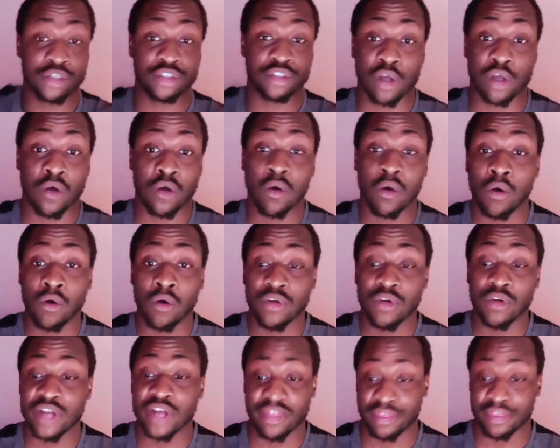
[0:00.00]
a whole
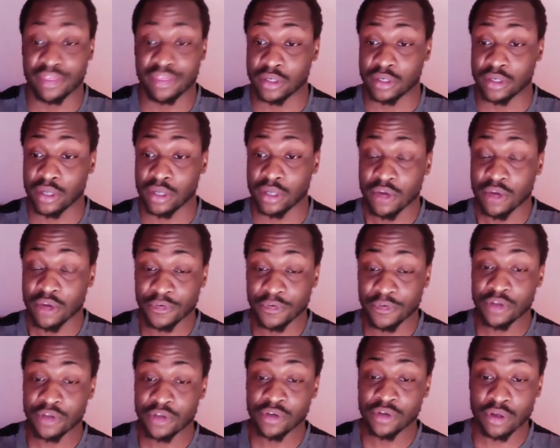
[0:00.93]
nothing for
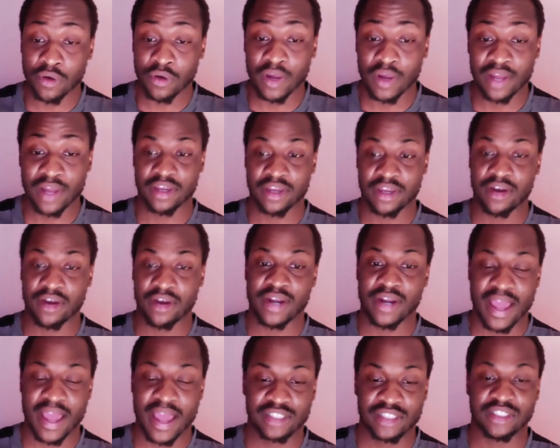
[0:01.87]
you to go out there and
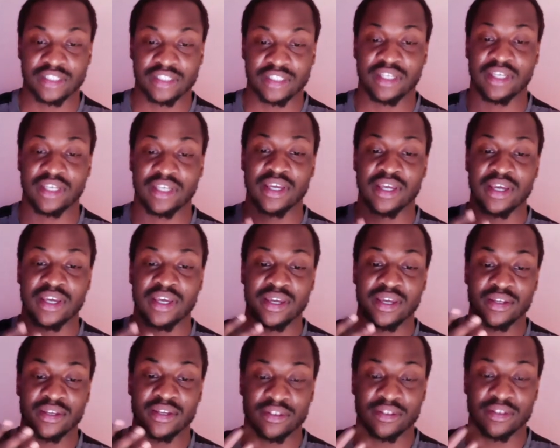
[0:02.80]
actually
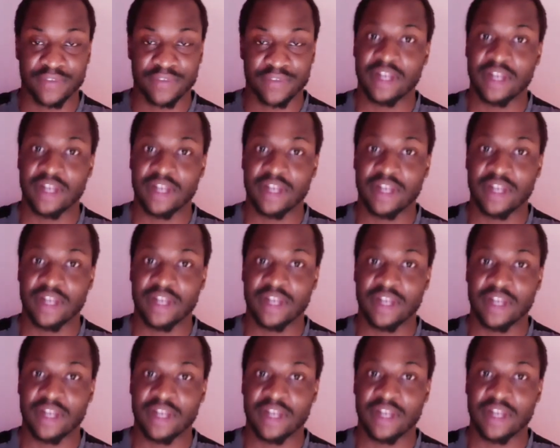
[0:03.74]
develop
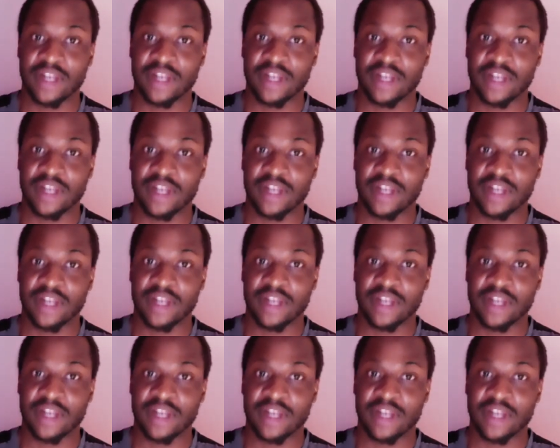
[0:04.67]
yourself. And
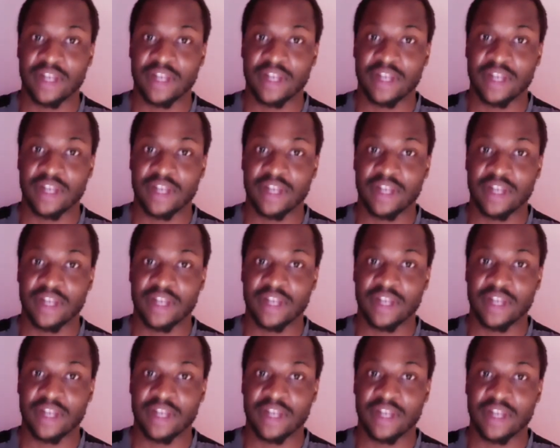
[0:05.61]
again,
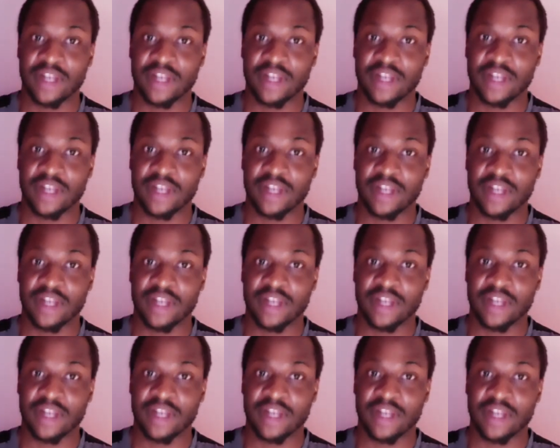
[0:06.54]
when it comes to
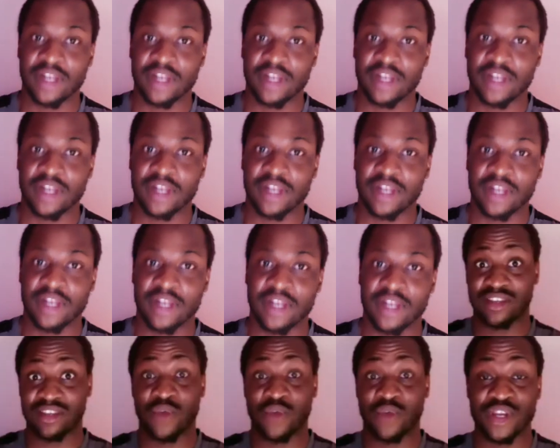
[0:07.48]
mindset, it's
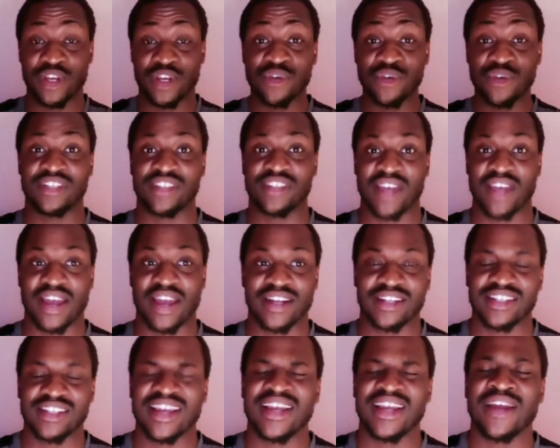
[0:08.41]
when you decide,
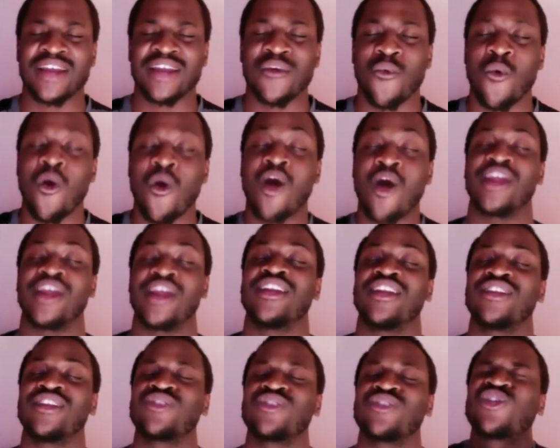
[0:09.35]
because I can want
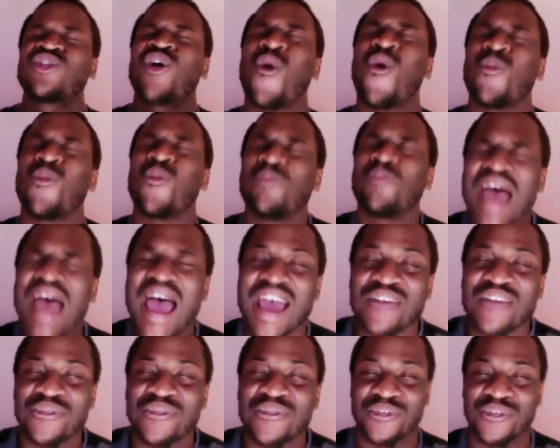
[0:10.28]
it so
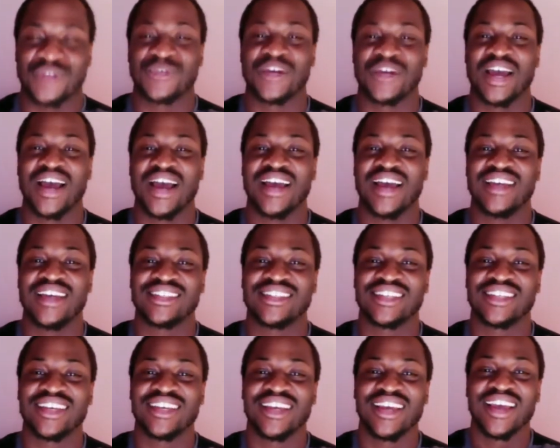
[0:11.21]
bad for you
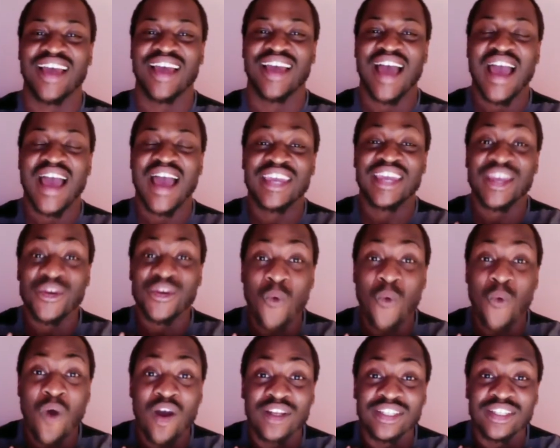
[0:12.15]
guys. I can
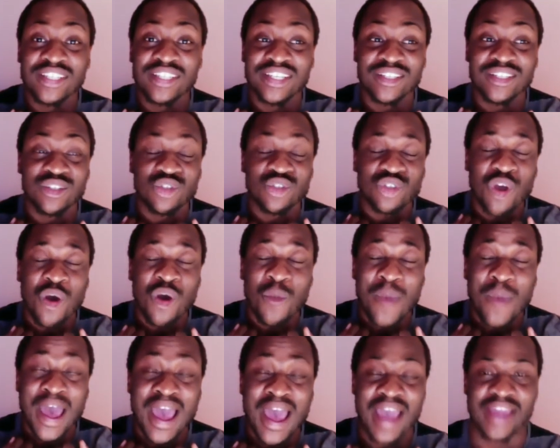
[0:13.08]
want it so
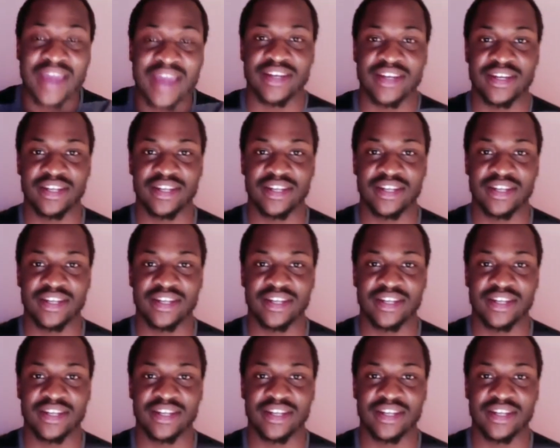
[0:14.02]
bad,